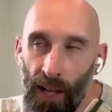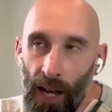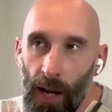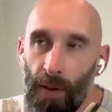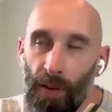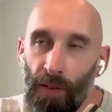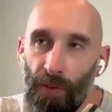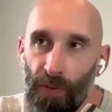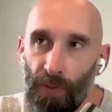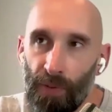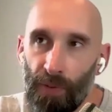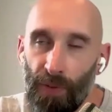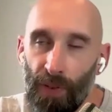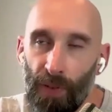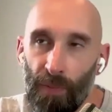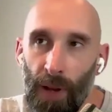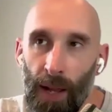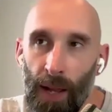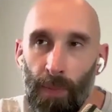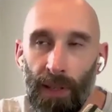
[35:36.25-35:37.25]
I mean,
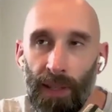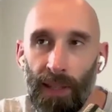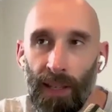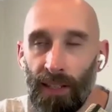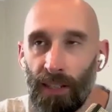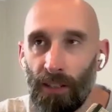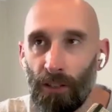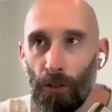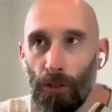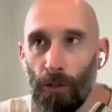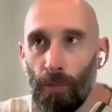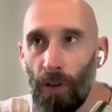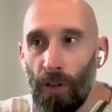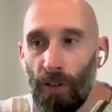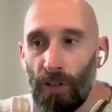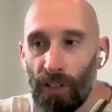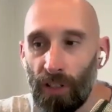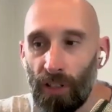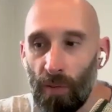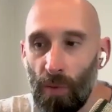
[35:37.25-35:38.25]
maybe this is
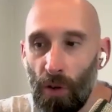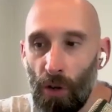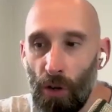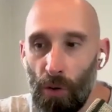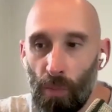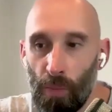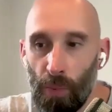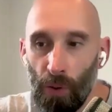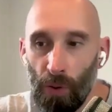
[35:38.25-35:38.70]
almost a moot